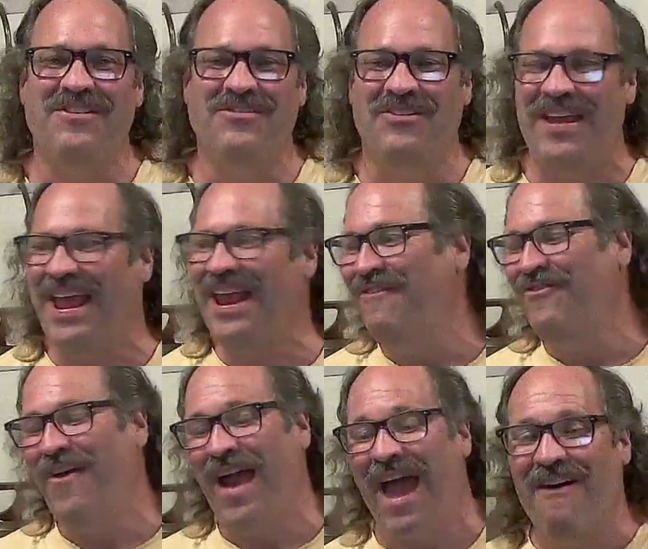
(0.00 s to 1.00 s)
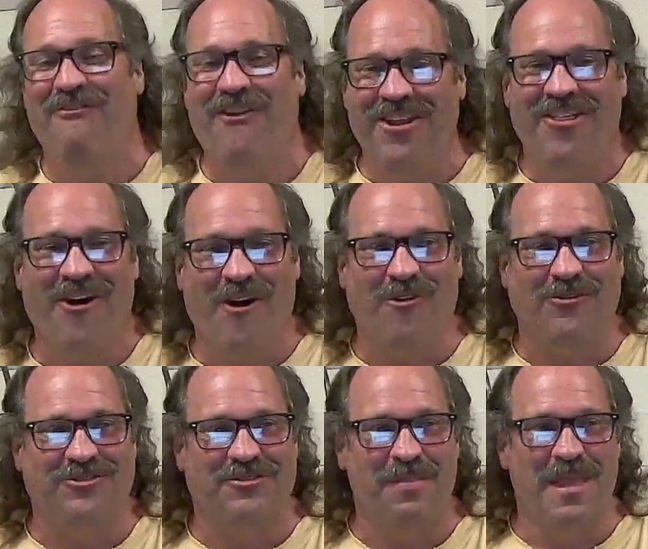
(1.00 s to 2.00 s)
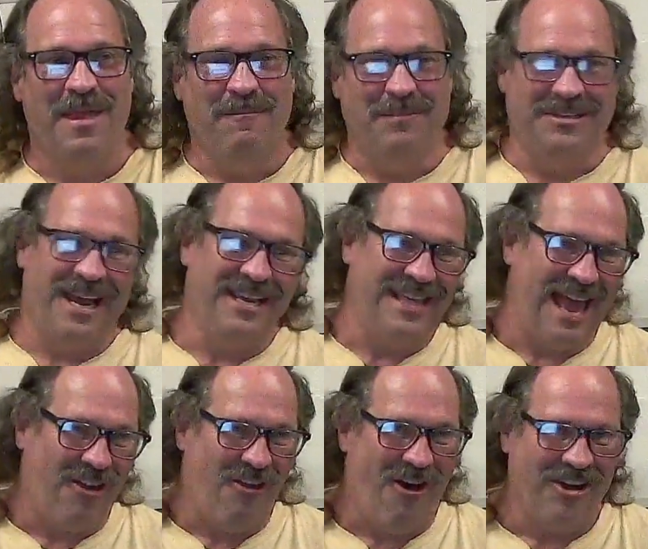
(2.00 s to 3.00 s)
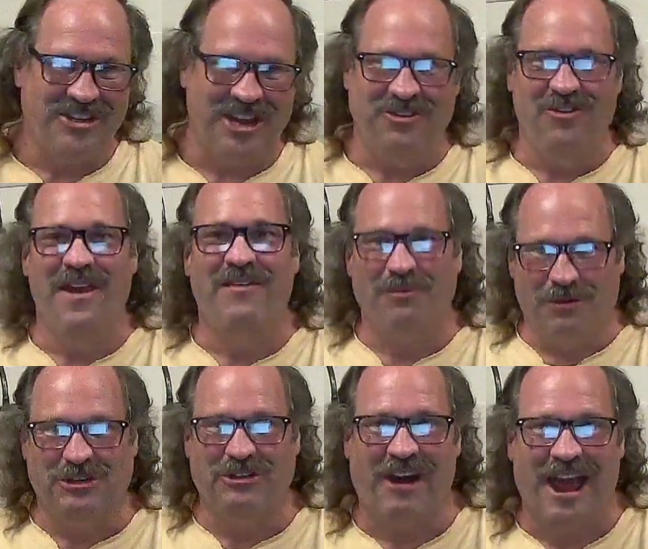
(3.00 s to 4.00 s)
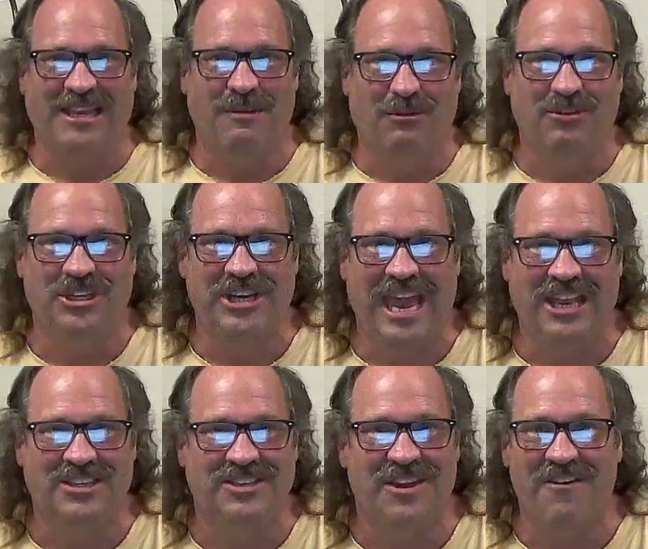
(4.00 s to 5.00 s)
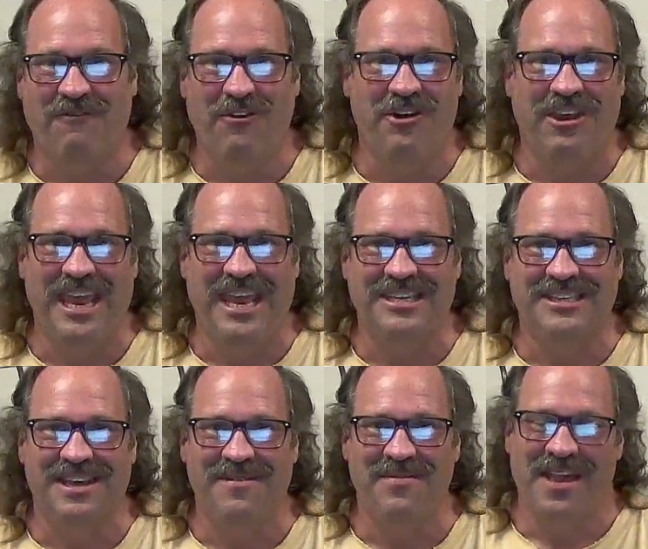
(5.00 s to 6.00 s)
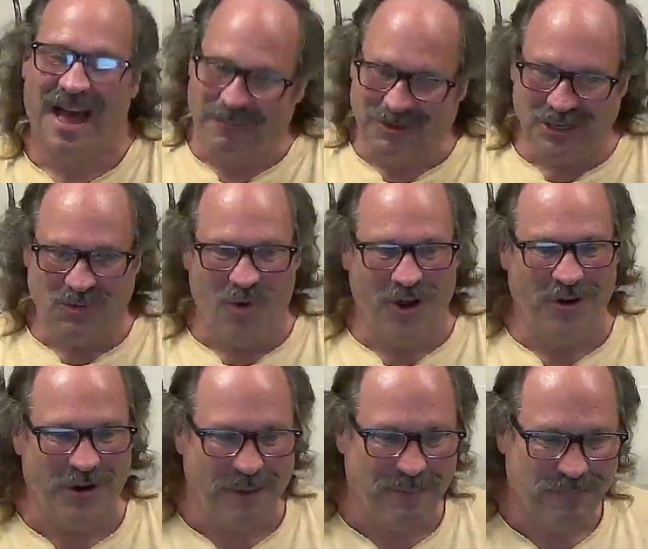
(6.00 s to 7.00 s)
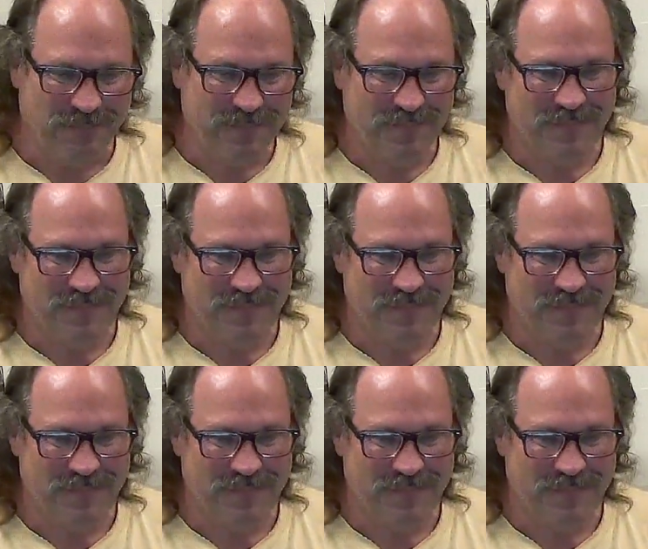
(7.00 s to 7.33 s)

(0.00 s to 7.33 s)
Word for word: Do, do any of you have one of those? Besides that long chain, do you have the retractable chains for your keys? I'm just wondering.